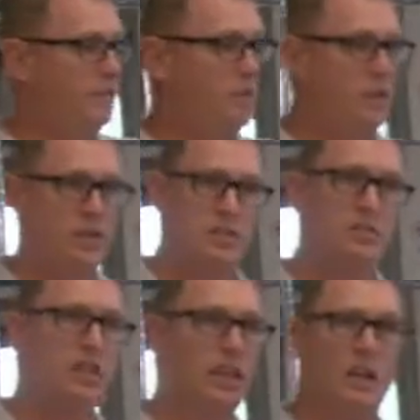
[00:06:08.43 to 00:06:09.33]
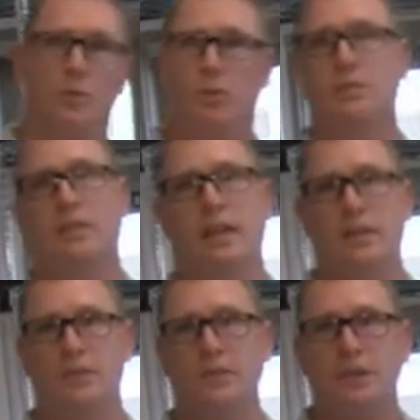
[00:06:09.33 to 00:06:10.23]
any questions, they kind of work
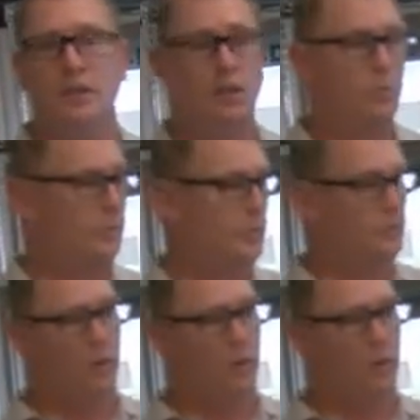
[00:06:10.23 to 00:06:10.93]
together. We use